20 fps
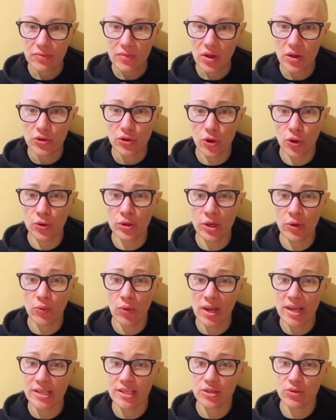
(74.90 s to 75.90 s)
the only
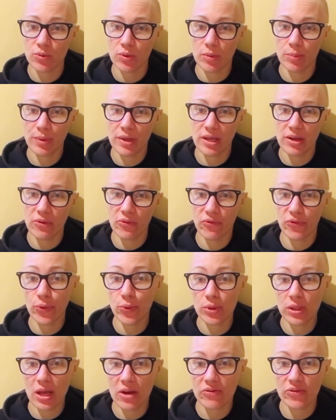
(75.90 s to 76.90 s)
waste would be
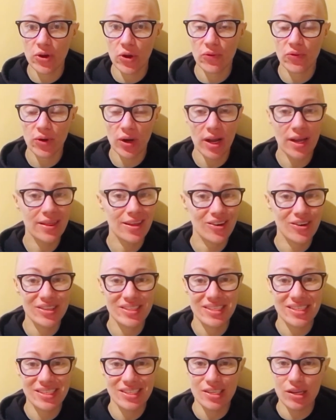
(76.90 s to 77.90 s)
food left over and there
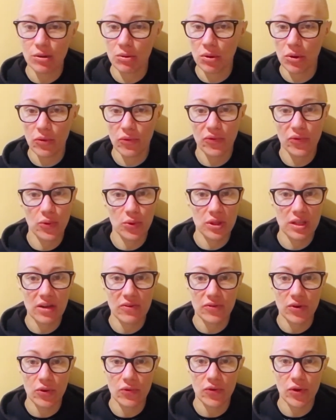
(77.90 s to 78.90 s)
is zero food
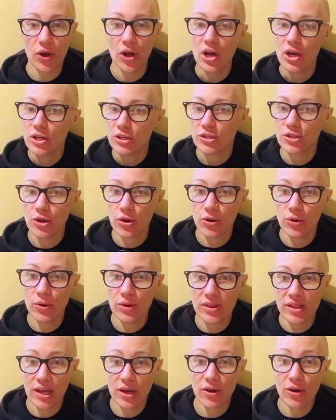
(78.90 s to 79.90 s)
left over. So
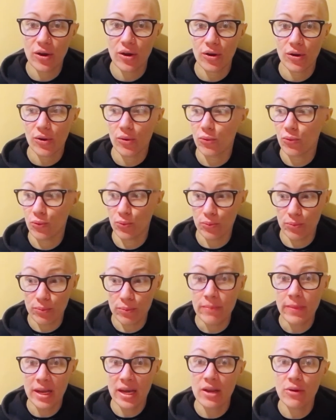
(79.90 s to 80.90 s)
there
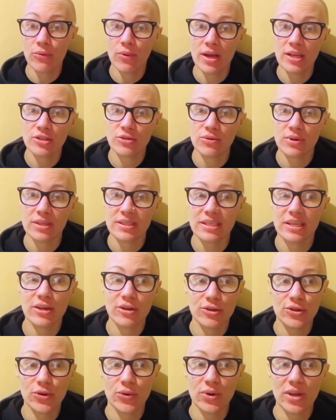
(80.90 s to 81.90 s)
many restaurants
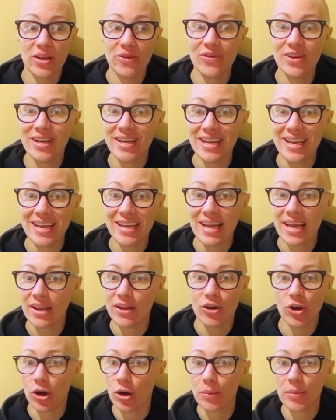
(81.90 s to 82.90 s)
here don't even need a
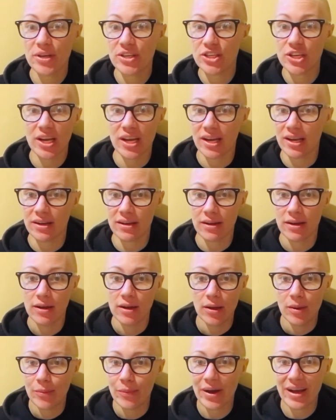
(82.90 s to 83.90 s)
garbage can
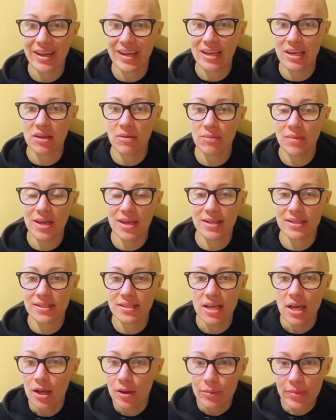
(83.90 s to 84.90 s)
by any means
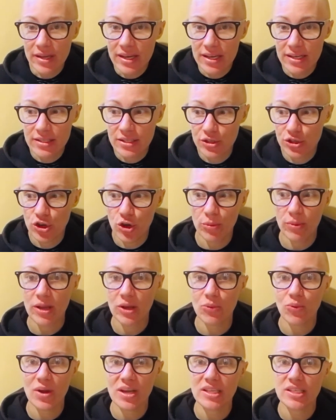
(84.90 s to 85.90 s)
because nobody
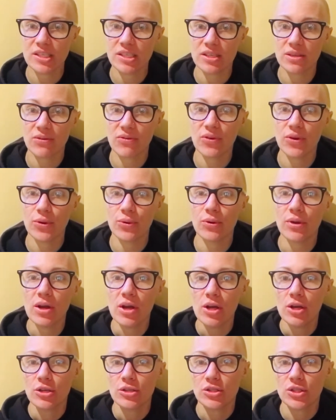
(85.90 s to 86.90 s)
wastes food.
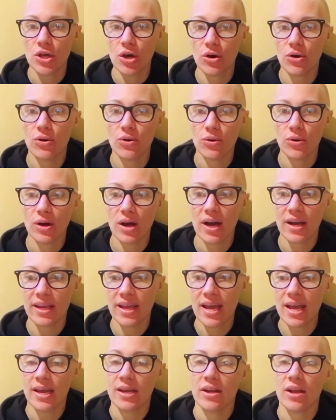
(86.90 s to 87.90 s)
So
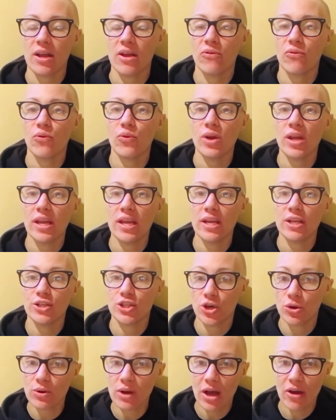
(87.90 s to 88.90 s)
again, if we
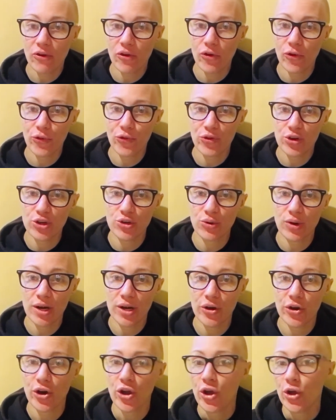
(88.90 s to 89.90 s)
don't have a
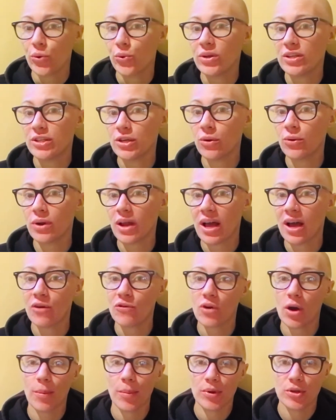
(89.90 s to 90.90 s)
refrigerator, we don't
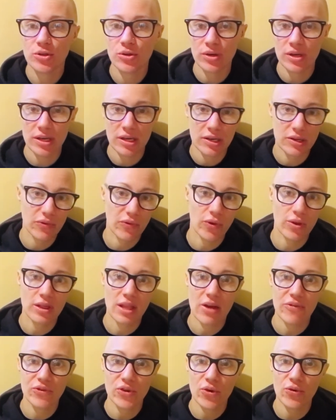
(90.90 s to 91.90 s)
have opportunities for
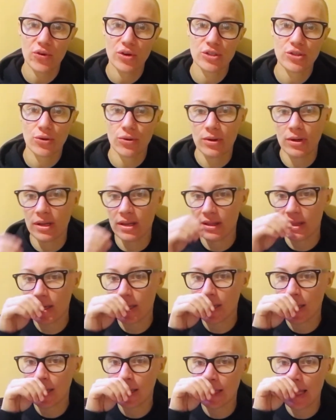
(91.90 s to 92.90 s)
leftovers or anything
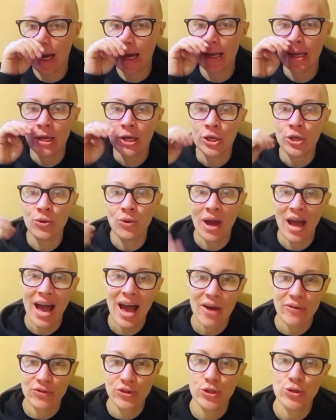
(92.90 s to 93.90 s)
like that. You
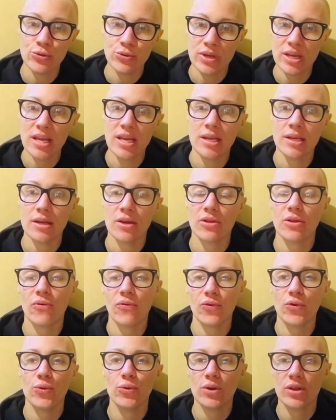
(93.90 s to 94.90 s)
have to eat the
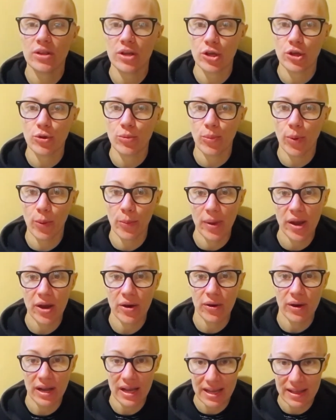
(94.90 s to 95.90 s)
food that you
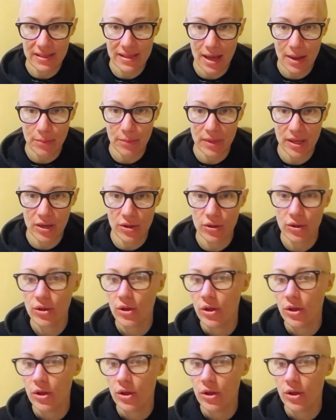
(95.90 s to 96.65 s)
prepare in that meal.